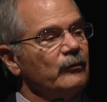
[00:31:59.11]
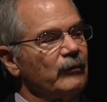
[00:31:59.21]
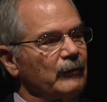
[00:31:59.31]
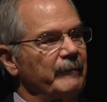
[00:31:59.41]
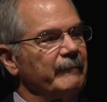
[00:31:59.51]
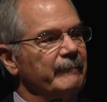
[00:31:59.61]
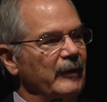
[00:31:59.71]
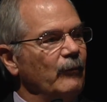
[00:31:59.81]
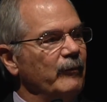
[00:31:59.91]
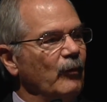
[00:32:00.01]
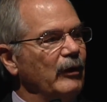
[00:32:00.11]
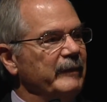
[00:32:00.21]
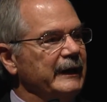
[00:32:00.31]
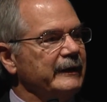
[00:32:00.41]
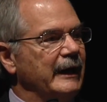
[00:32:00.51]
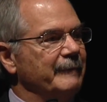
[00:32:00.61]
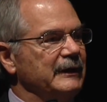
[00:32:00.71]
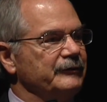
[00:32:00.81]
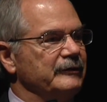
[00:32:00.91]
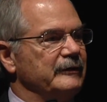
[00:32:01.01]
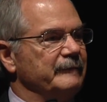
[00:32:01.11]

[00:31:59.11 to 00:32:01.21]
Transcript: will be accomplished.